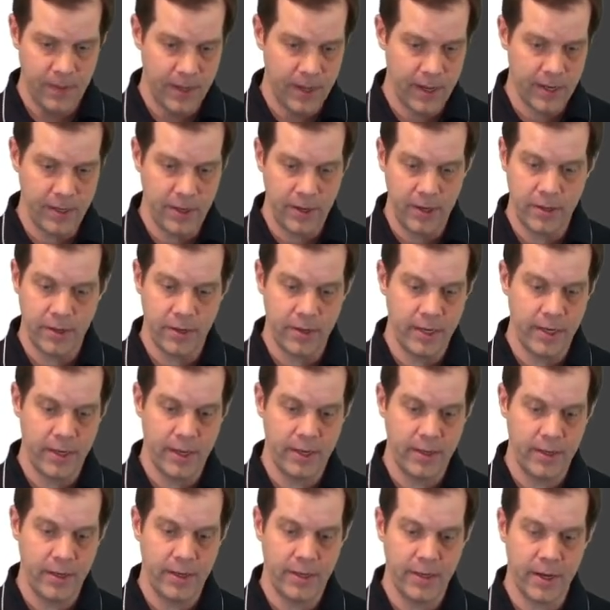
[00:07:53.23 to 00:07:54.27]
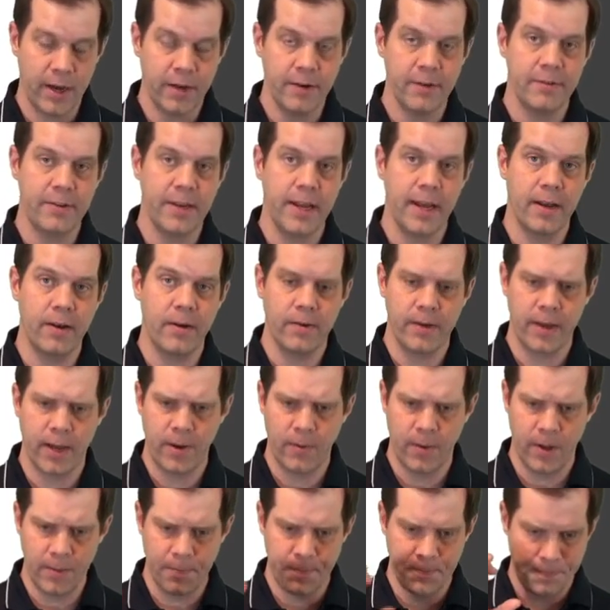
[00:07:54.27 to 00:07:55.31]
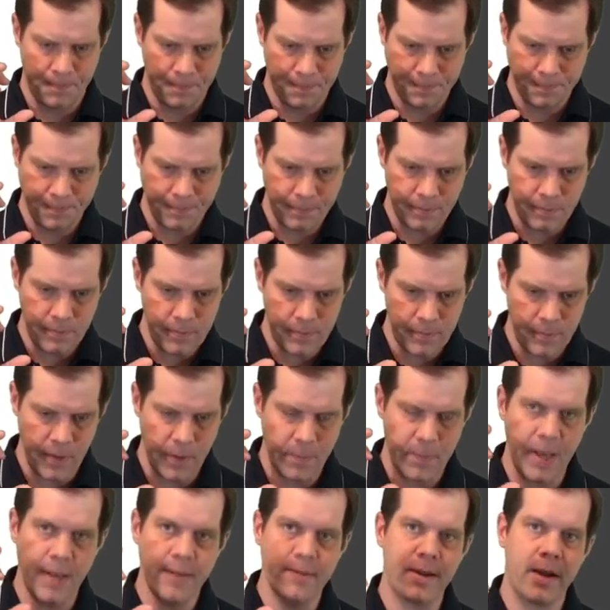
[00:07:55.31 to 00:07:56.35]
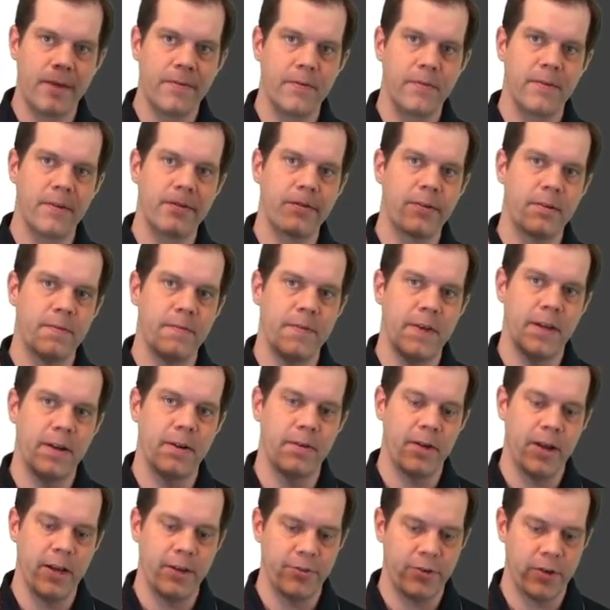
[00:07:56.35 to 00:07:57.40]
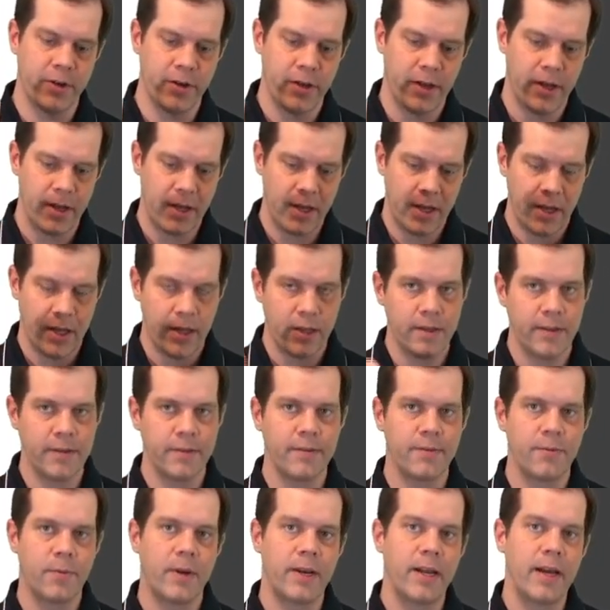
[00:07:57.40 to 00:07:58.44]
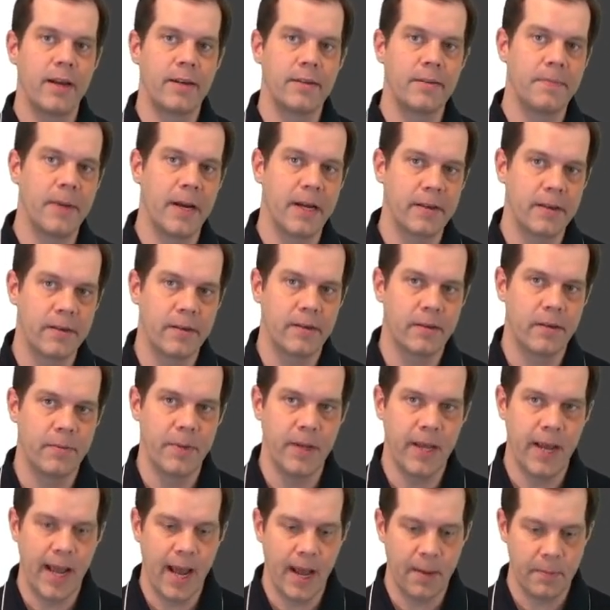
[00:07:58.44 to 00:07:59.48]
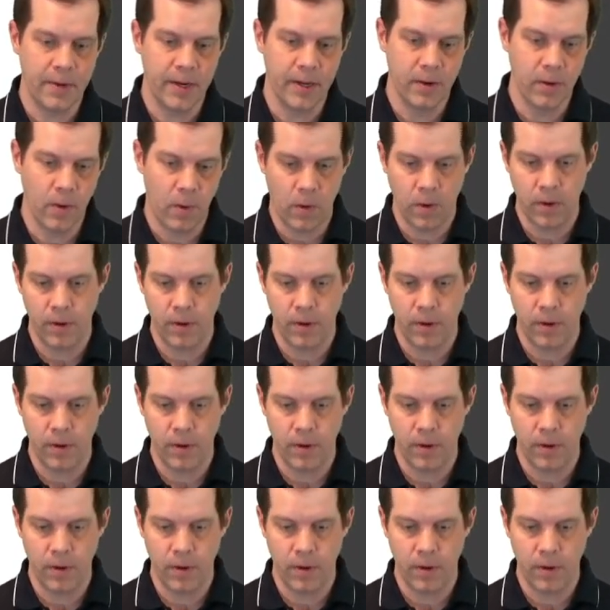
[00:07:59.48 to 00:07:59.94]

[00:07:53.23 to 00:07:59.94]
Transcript: And you either need to understand, okay, well, based off of this configuration, this is what I expect to be happening.